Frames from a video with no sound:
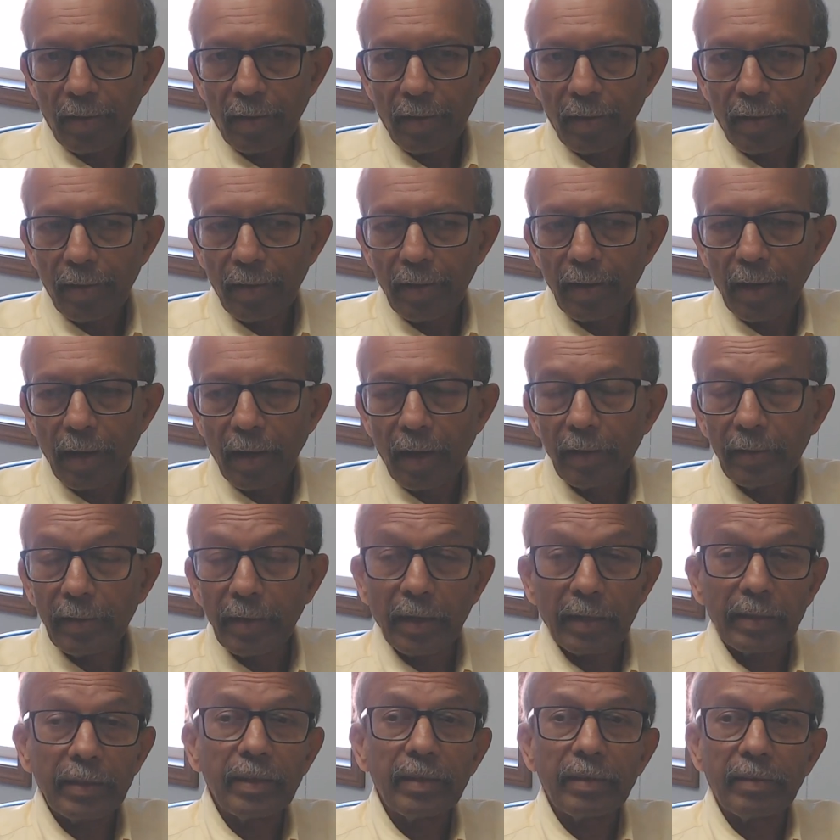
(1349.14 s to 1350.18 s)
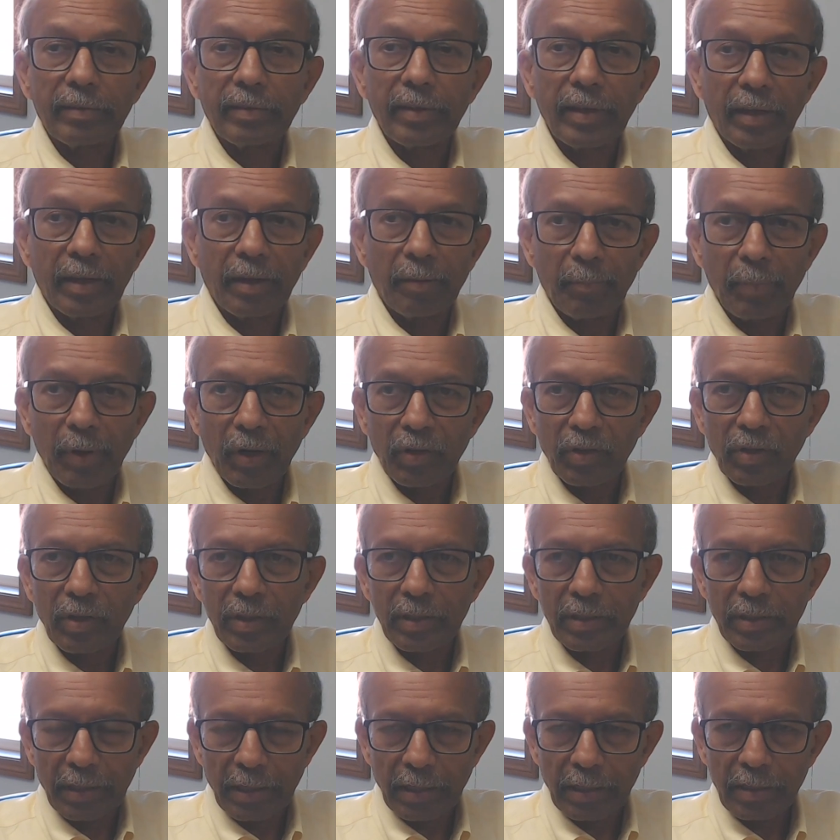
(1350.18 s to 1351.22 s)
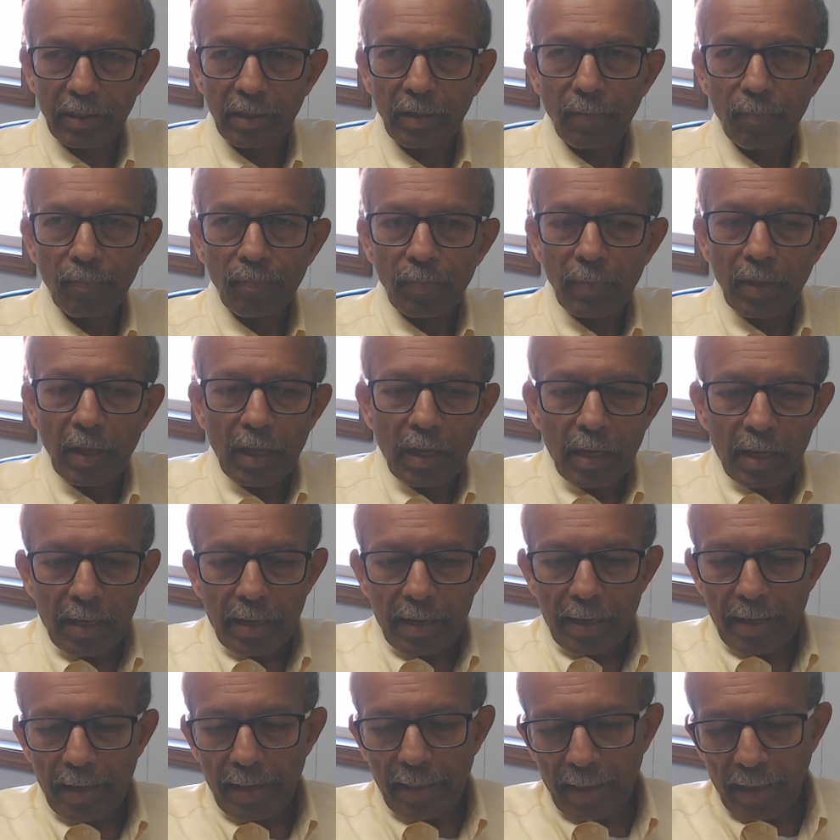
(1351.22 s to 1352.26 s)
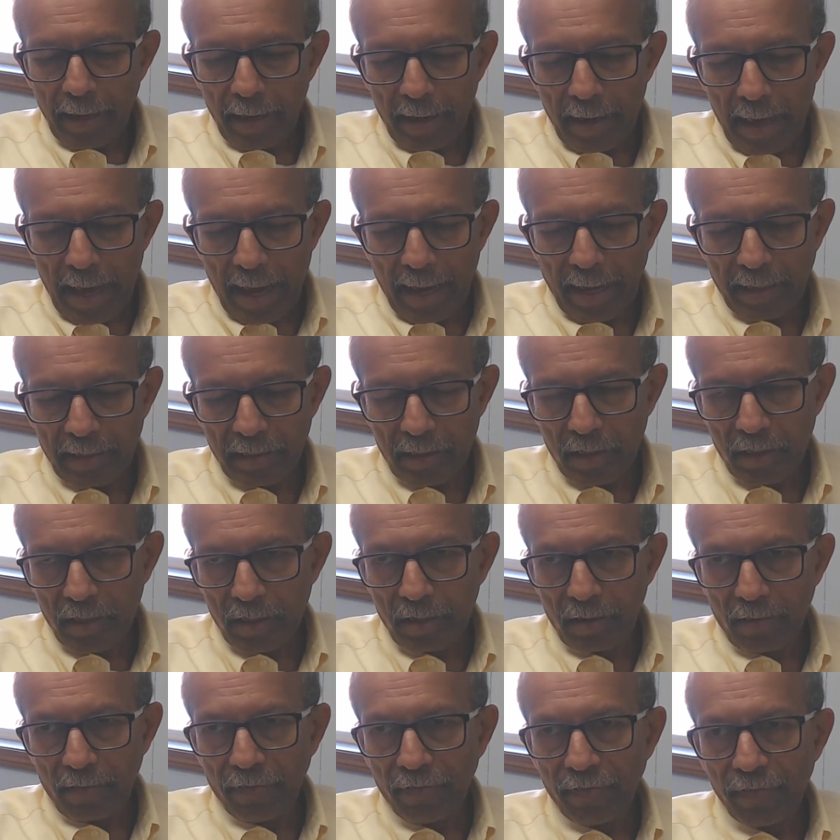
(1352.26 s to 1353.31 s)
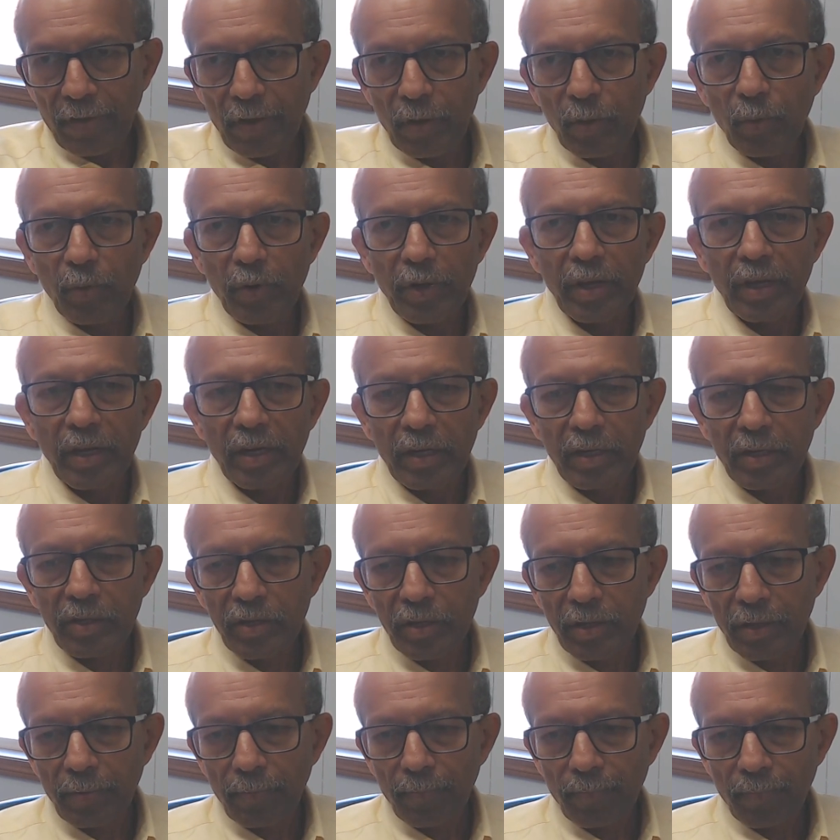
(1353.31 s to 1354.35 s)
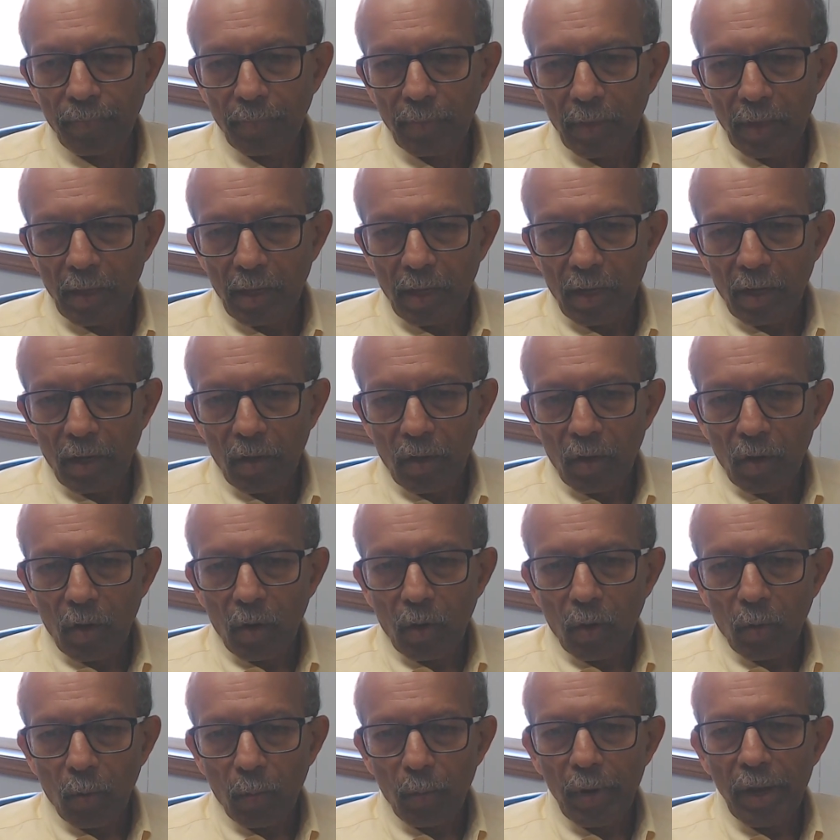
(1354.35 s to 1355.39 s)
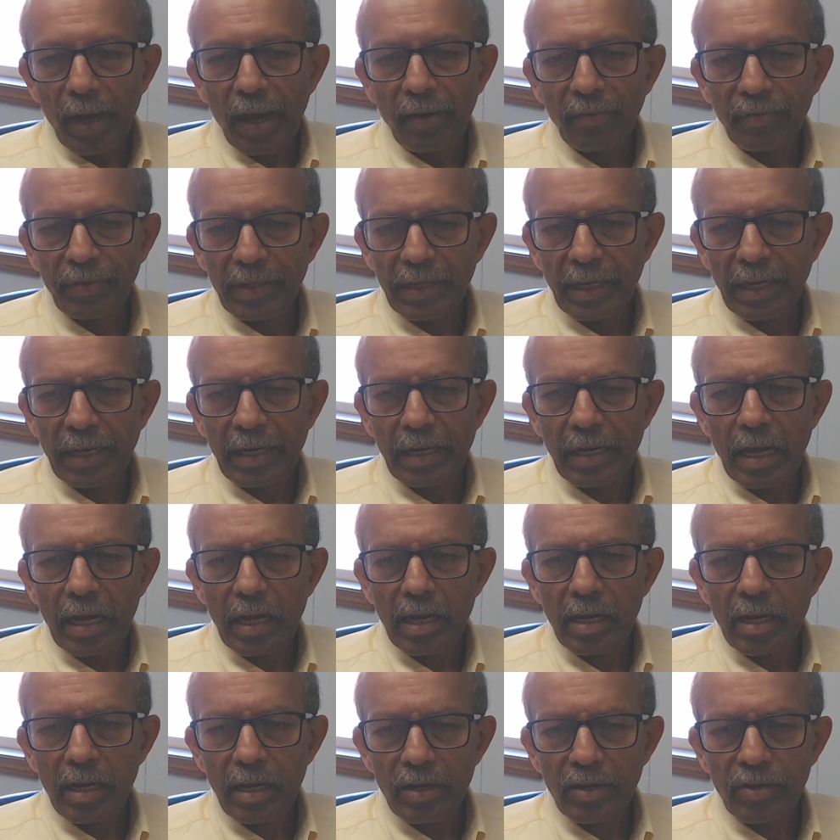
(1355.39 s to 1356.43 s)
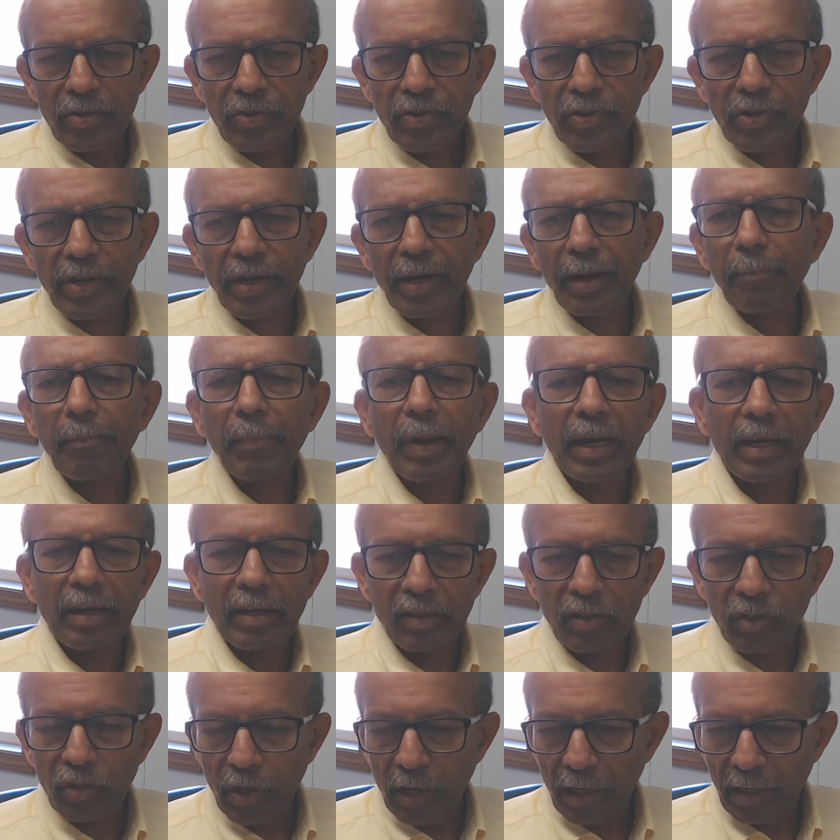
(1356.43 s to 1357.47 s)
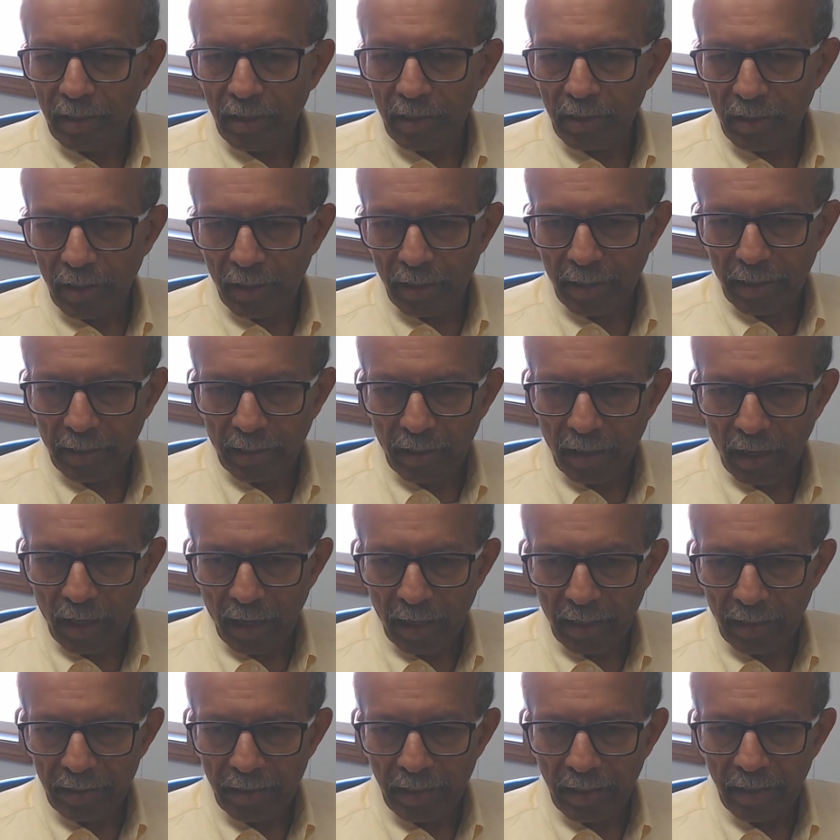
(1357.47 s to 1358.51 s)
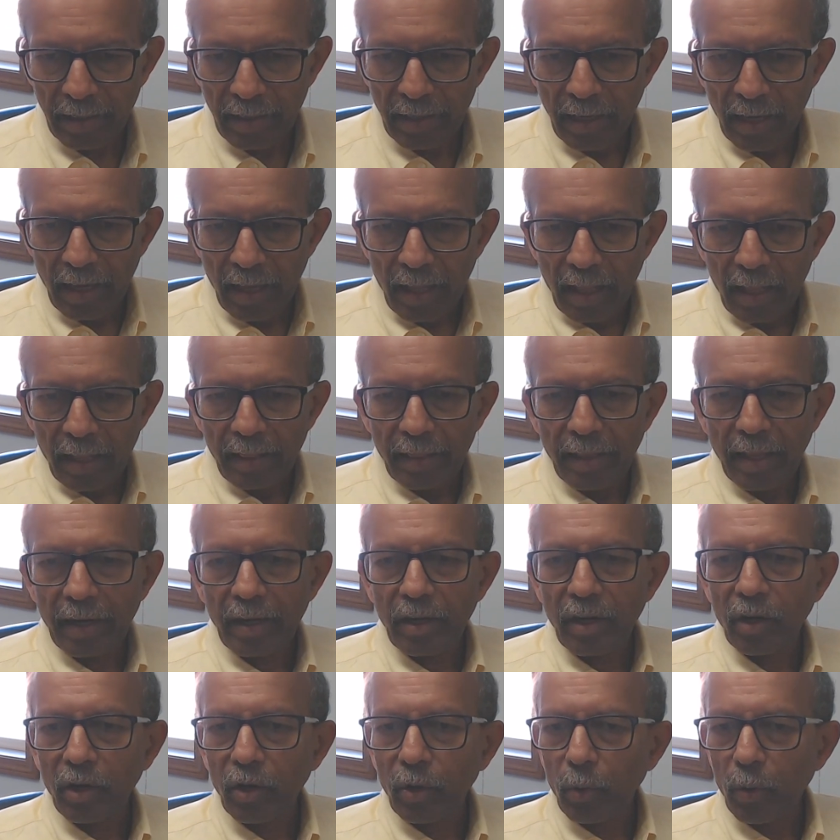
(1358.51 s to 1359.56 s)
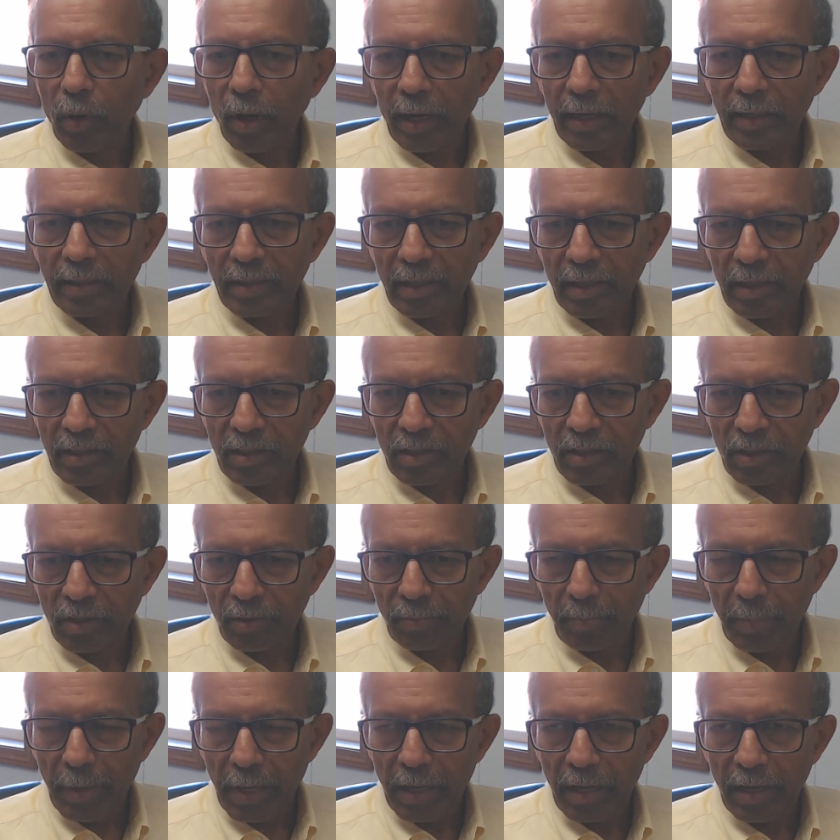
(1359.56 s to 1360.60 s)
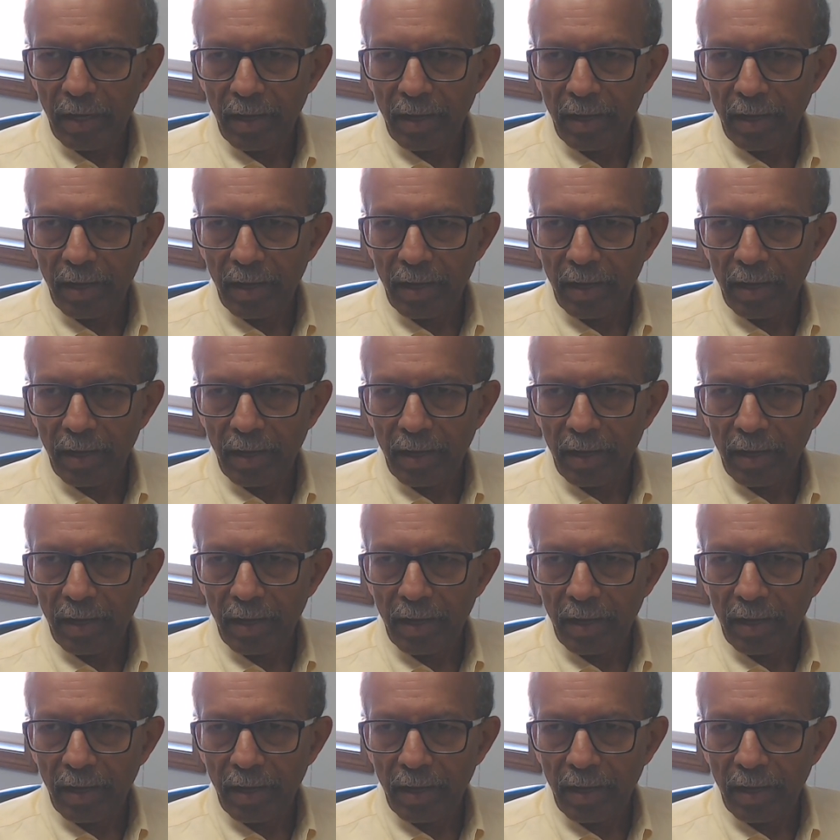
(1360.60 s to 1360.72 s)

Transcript: yeah, the other thing about this is in the last few years, we have seen tremendous changes in technology that requires us to be